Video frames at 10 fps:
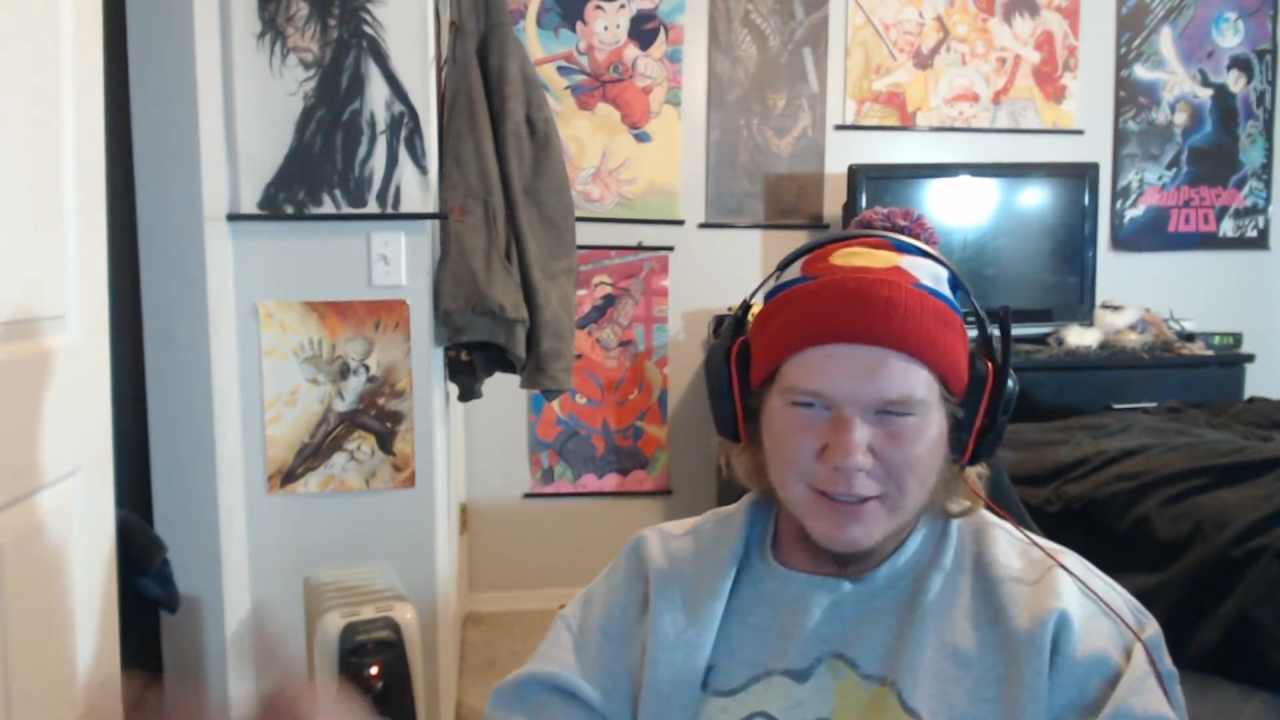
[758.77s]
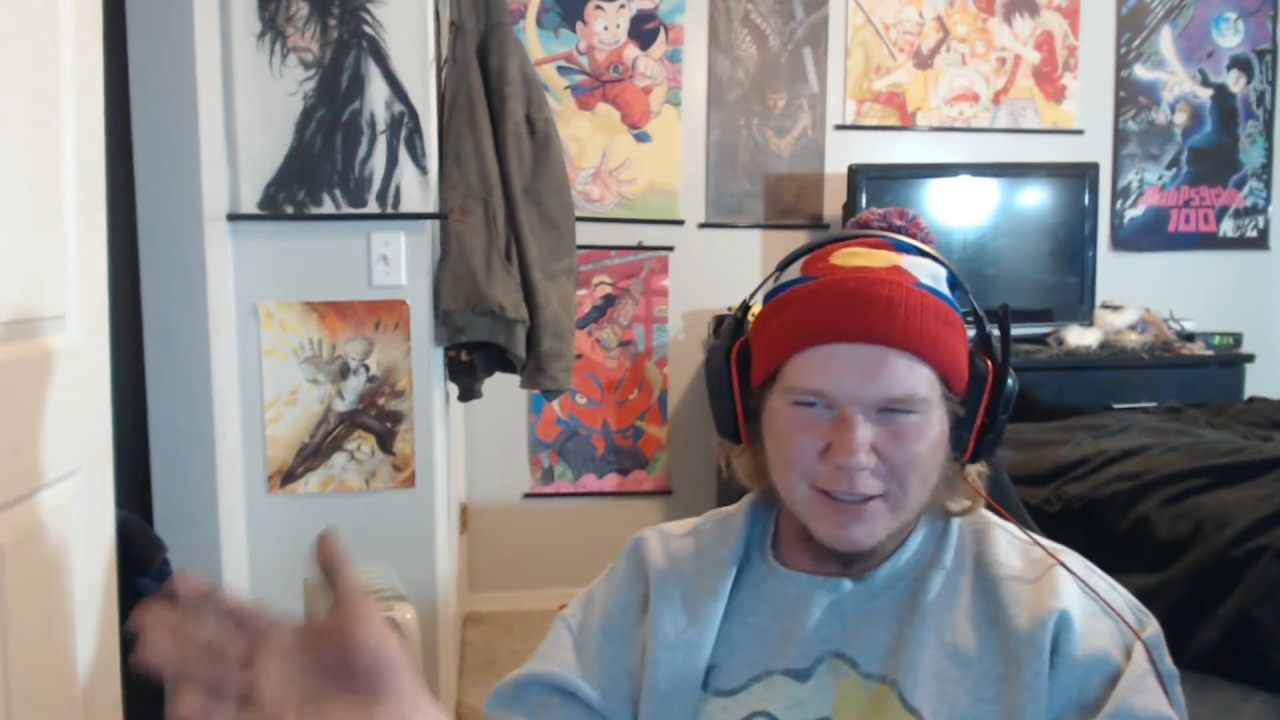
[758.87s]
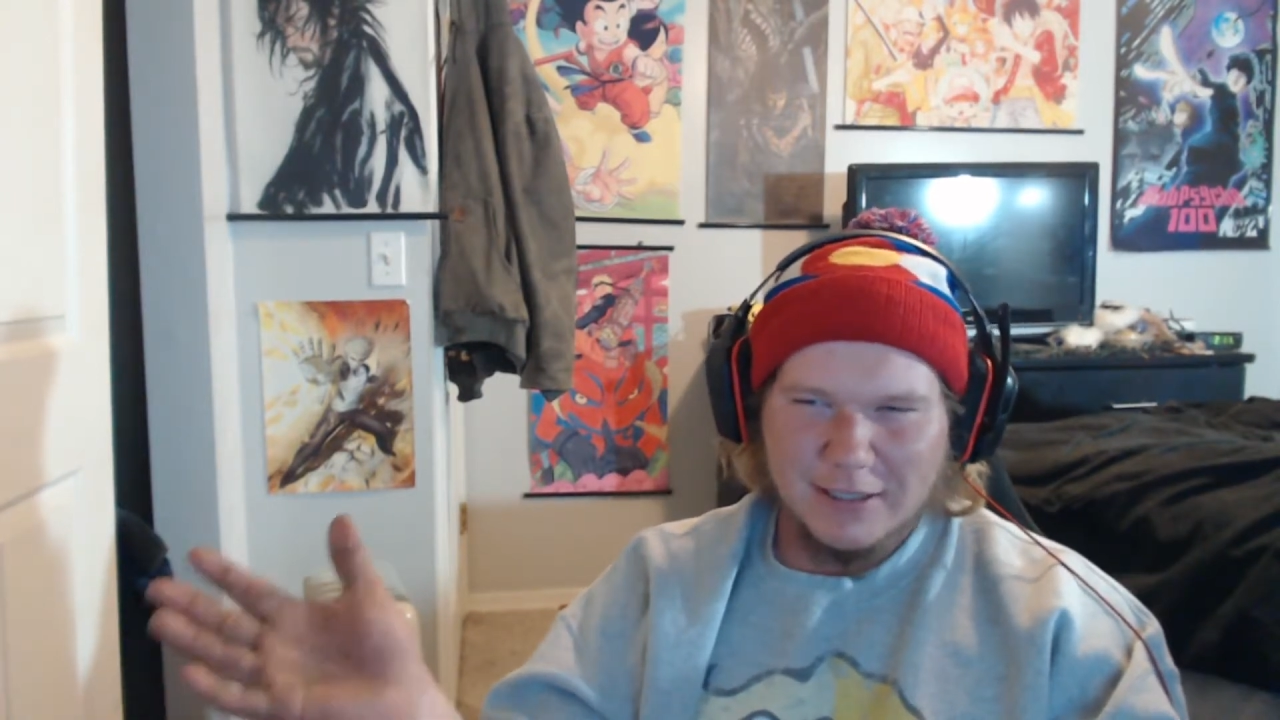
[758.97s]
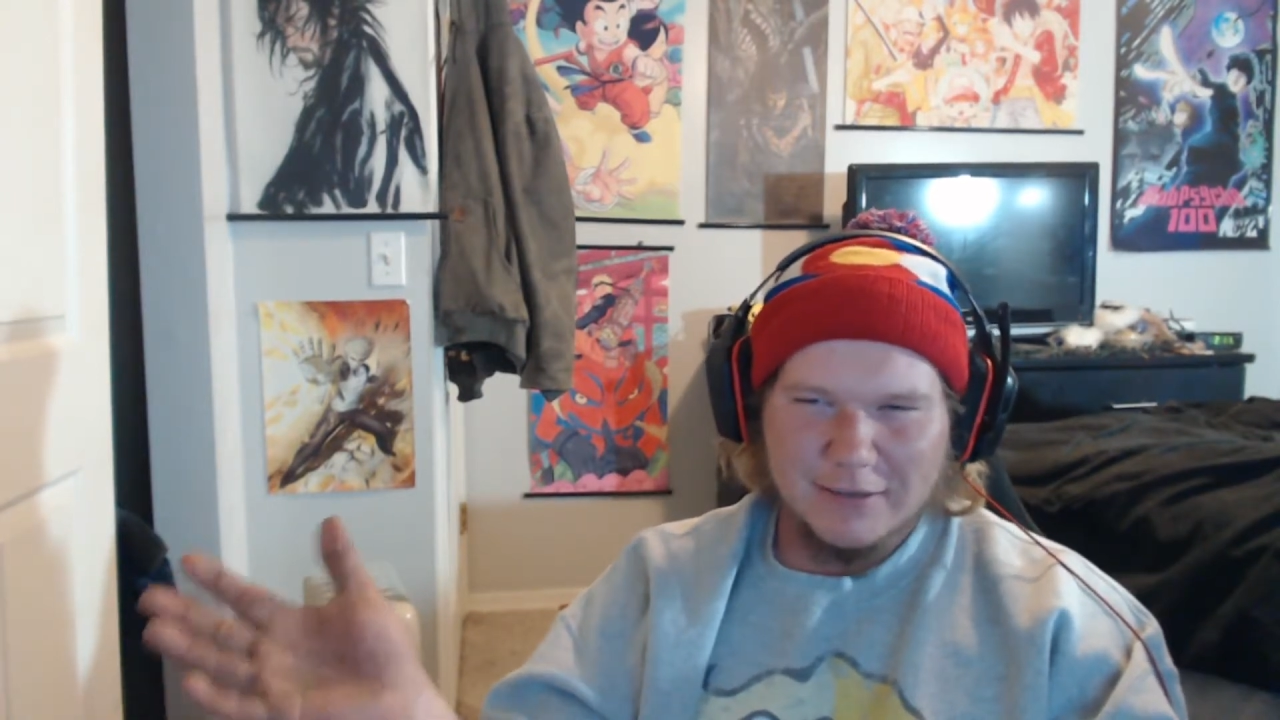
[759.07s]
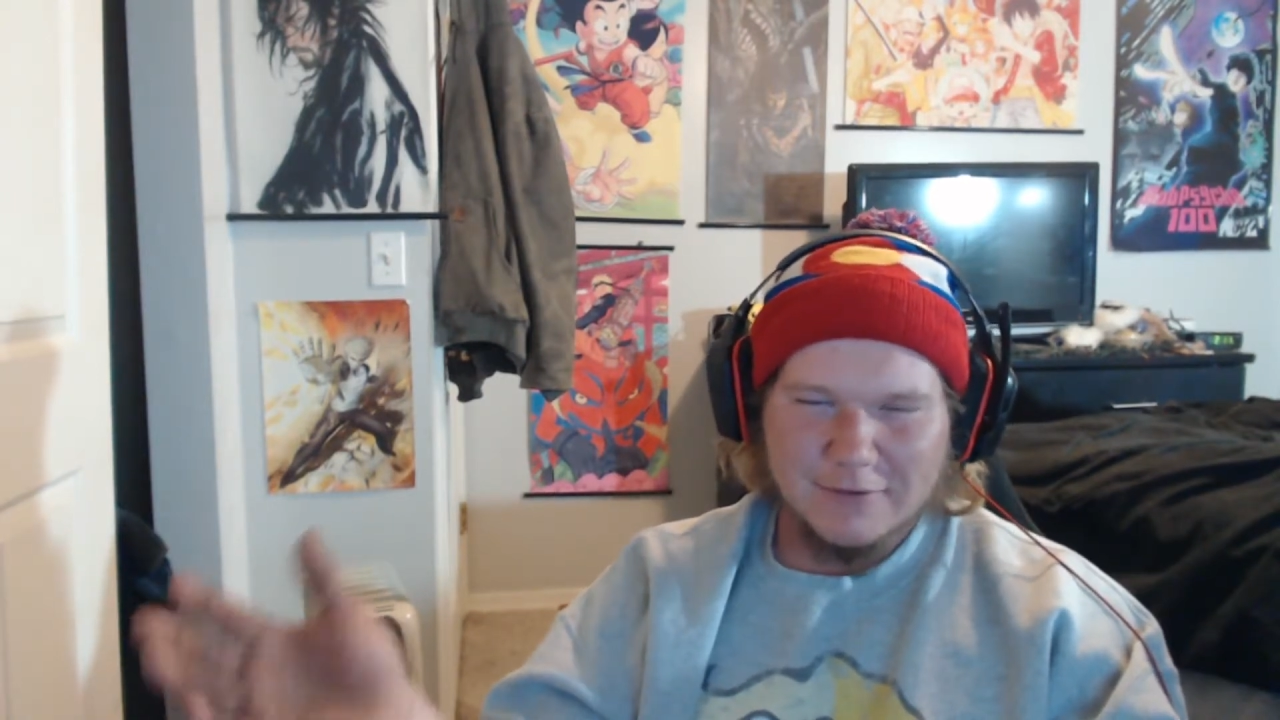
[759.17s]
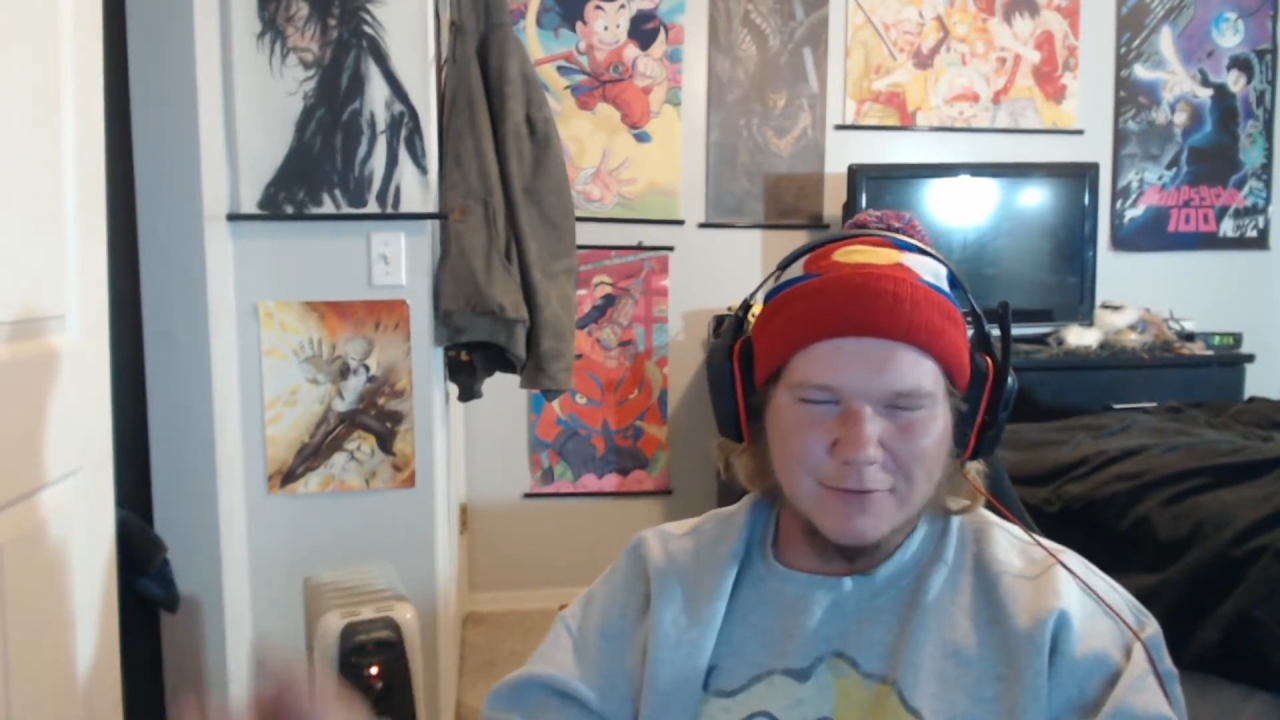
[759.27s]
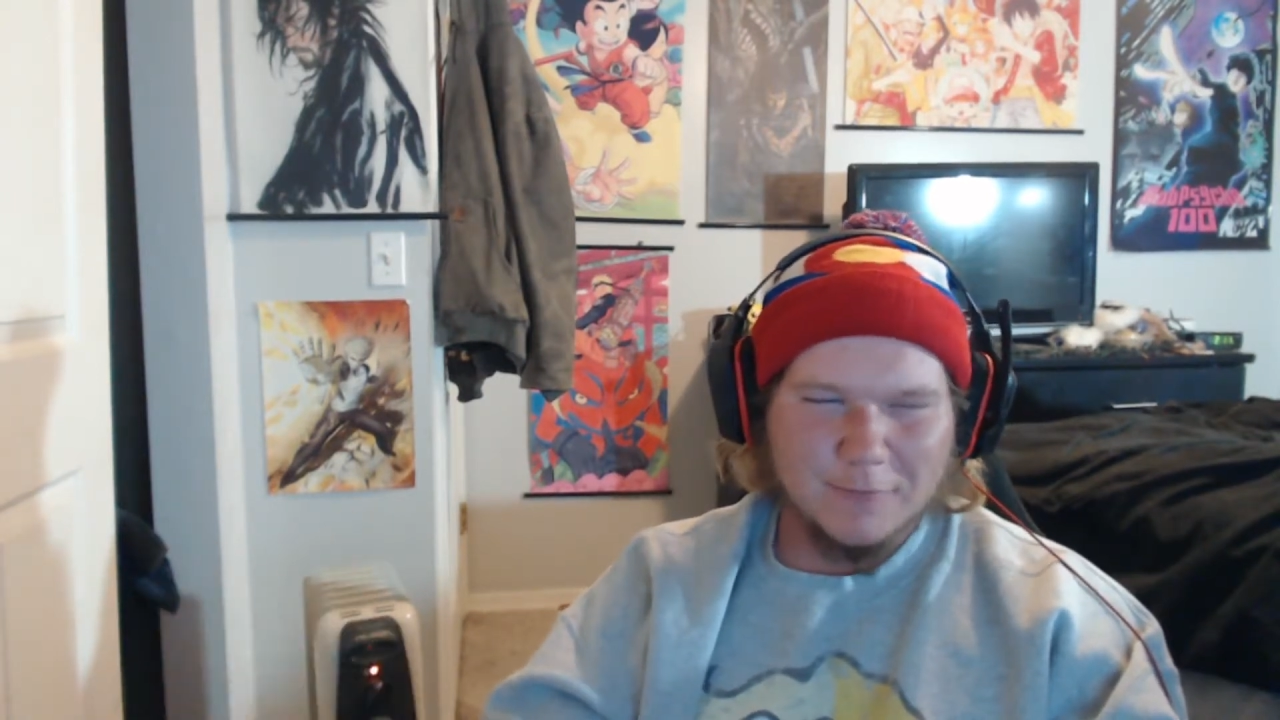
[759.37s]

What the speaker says: these ideals of